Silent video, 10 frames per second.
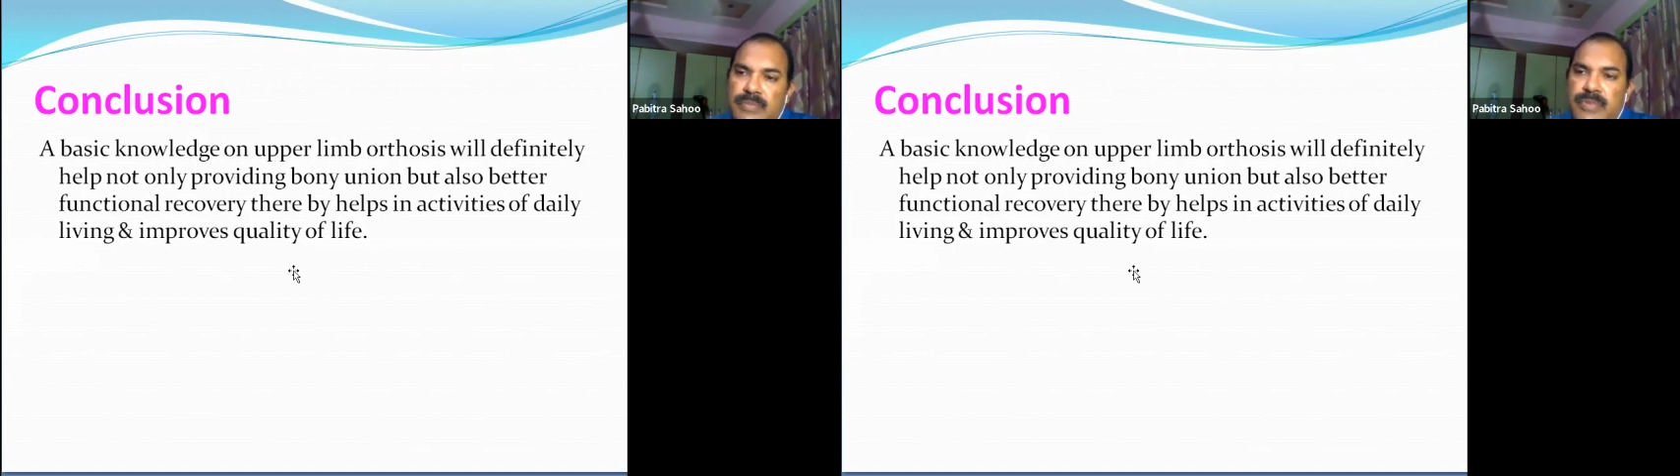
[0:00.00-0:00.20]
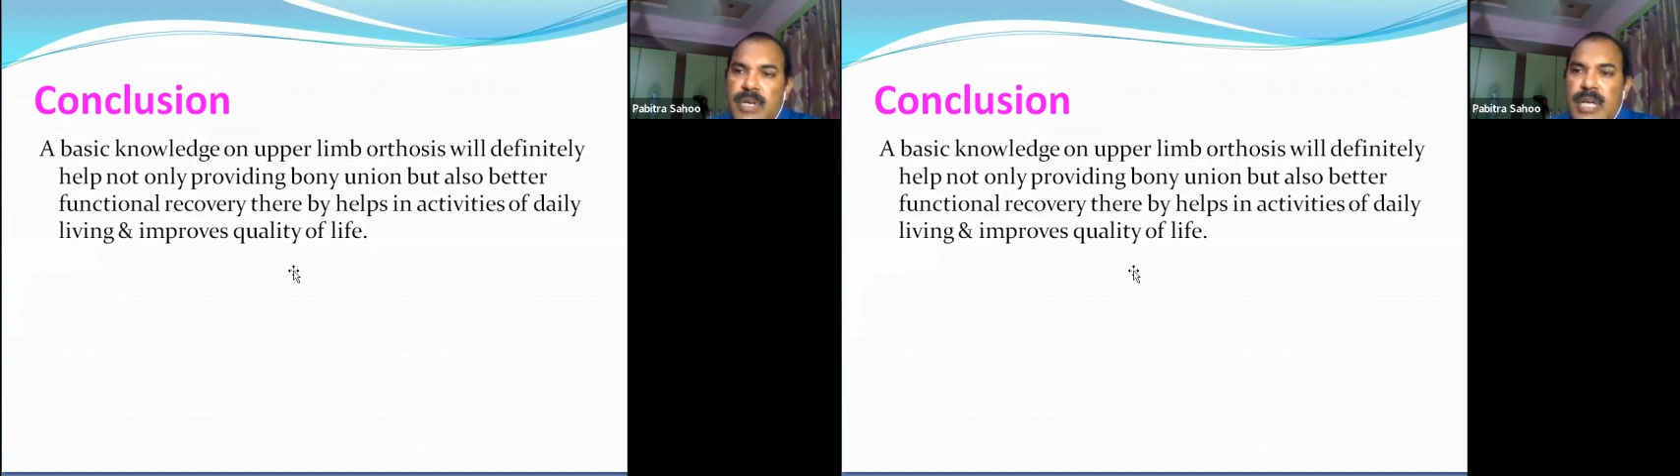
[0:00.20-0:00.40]

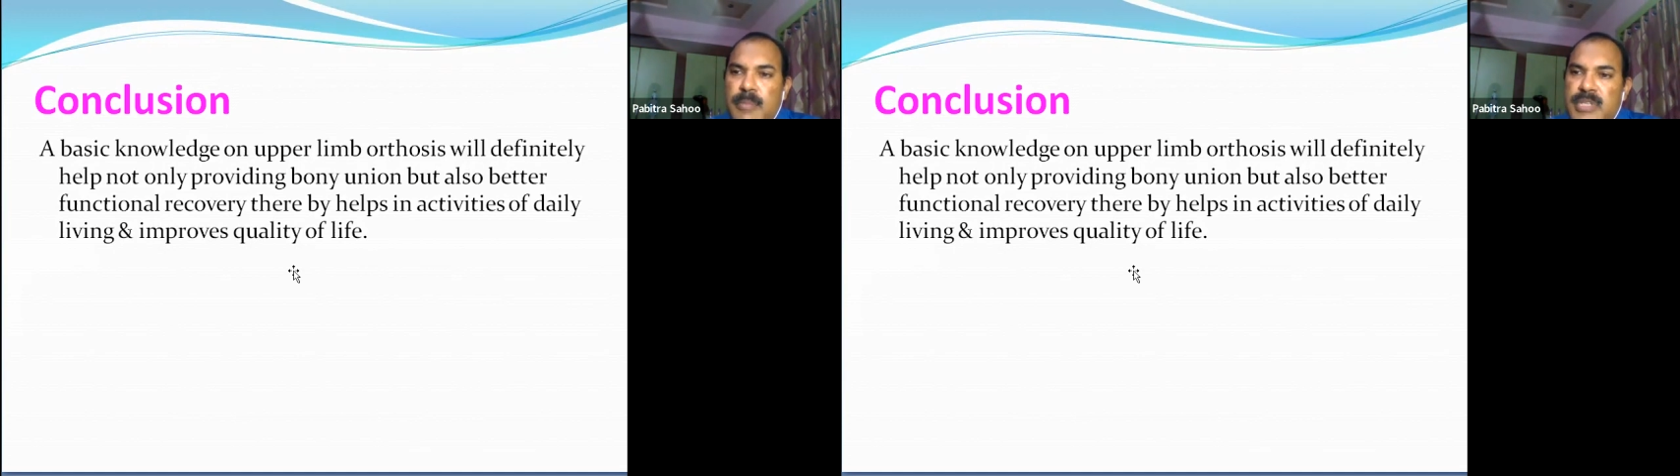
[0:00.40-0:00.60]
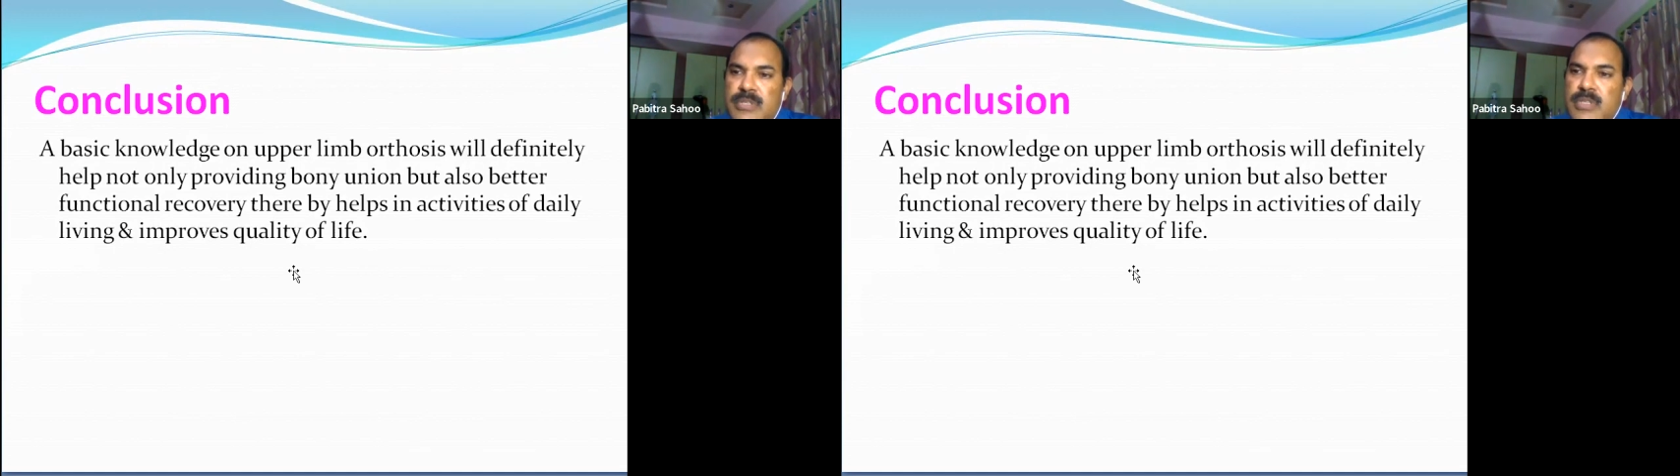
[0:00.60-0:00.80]
different
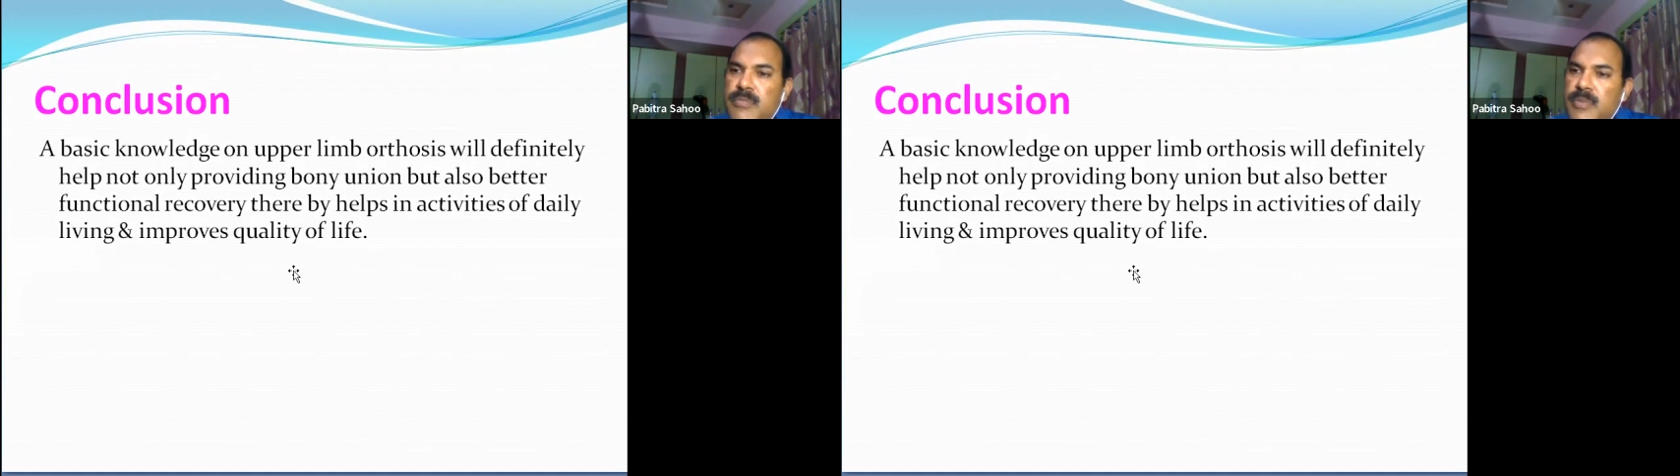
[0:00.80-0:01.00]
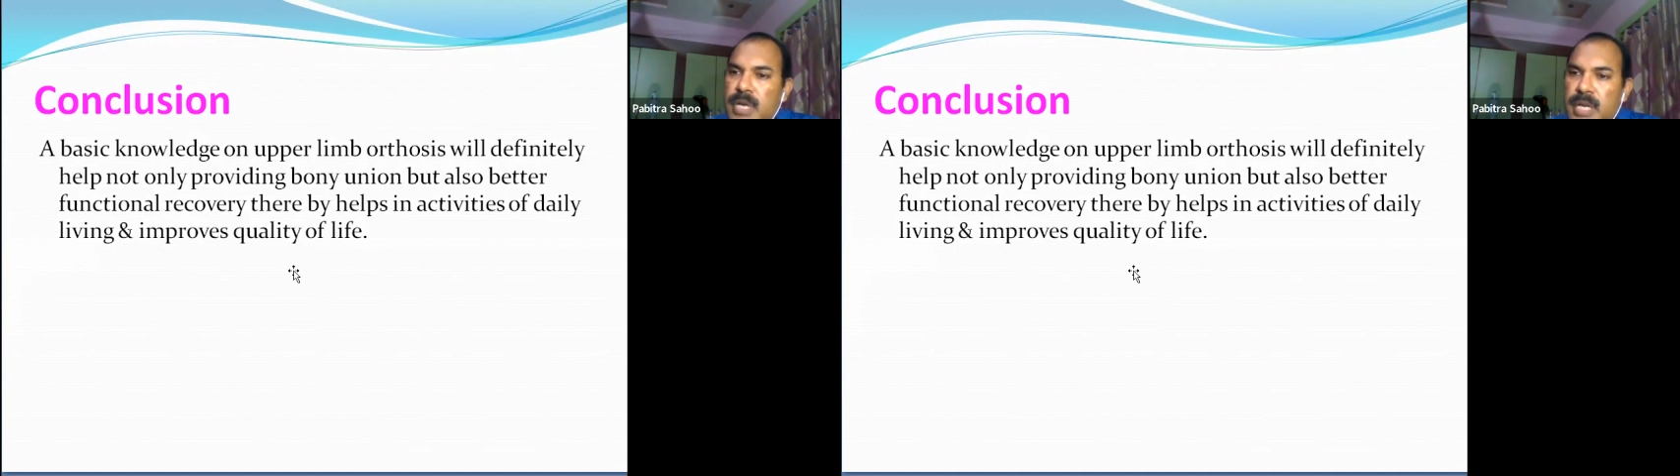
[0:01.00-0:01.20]

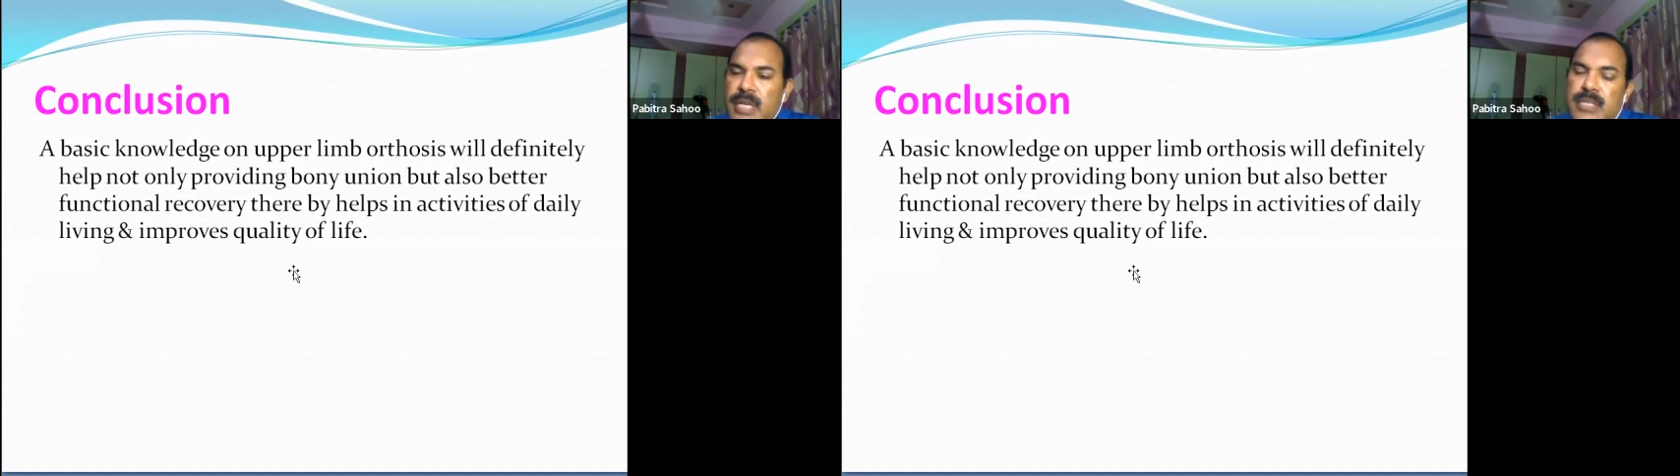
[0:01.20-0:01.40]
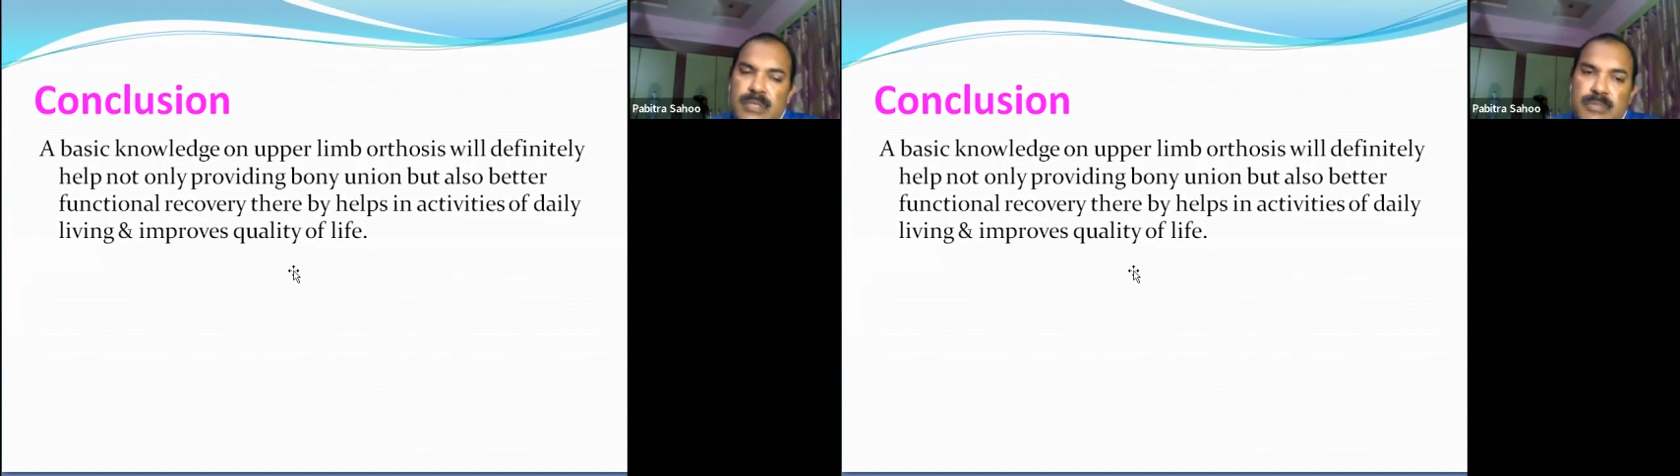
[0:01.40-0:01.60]
dimensions, different
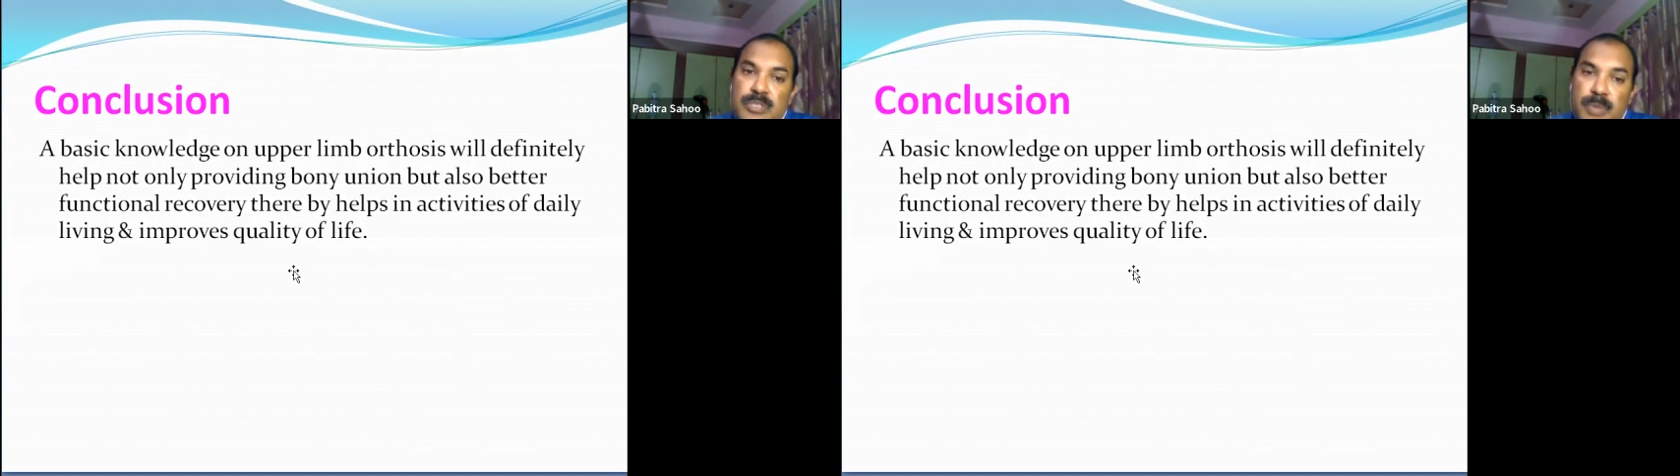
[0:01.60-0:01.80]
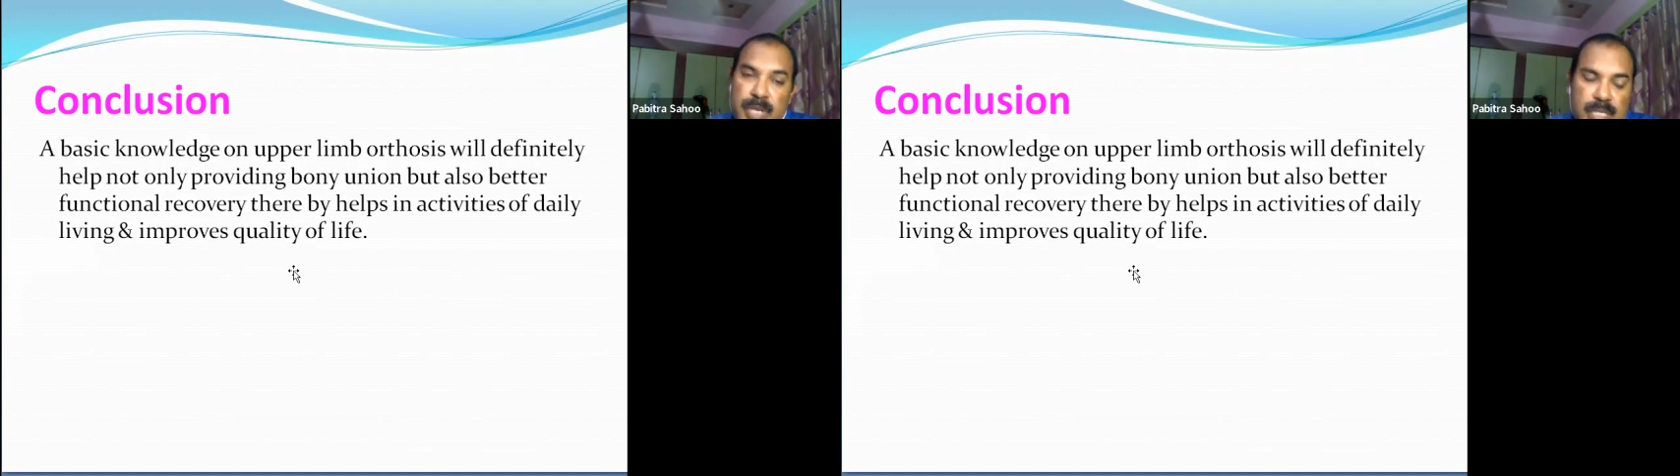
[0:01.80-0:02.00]
indications
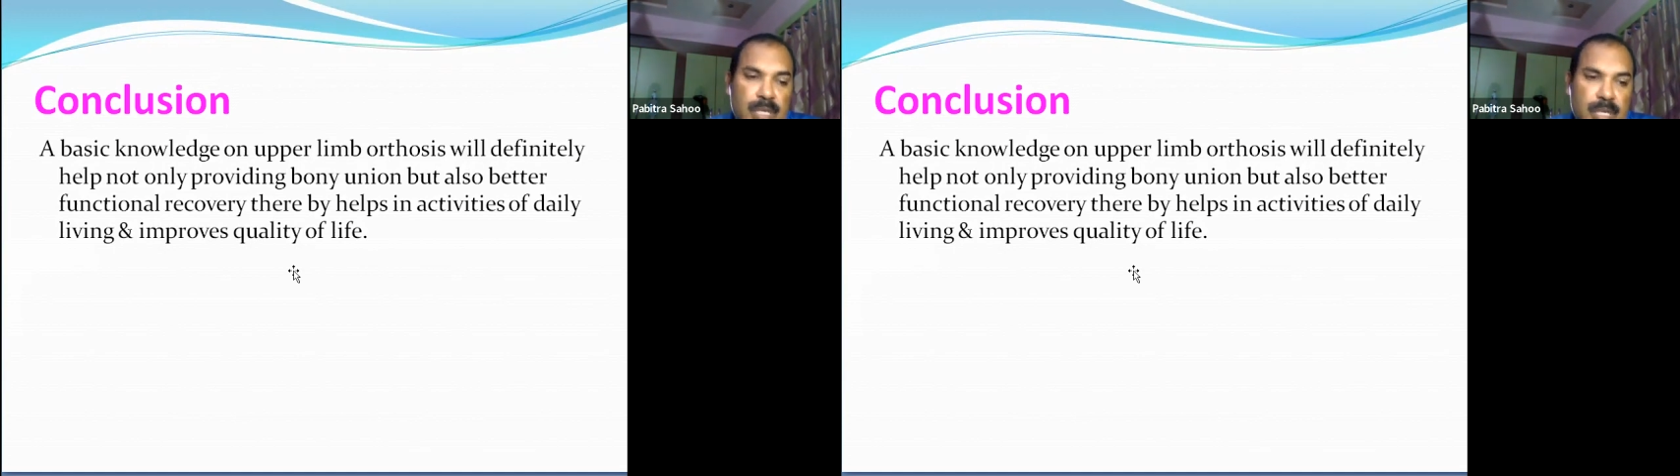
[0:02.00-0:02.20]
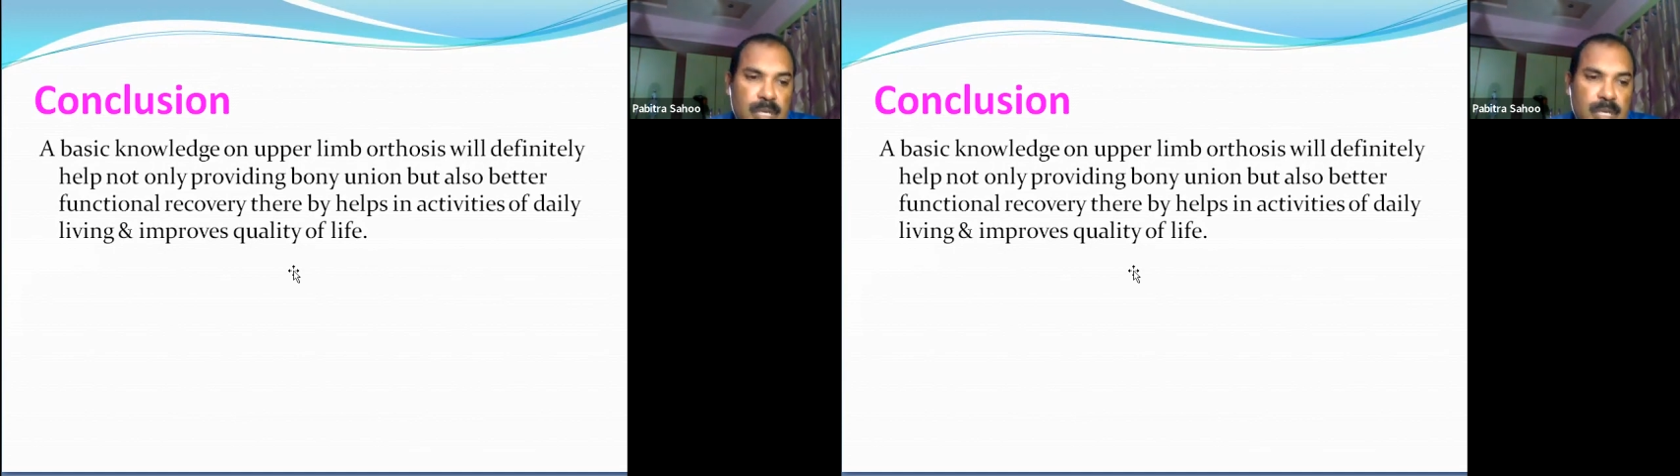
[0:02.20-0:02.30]
displayed.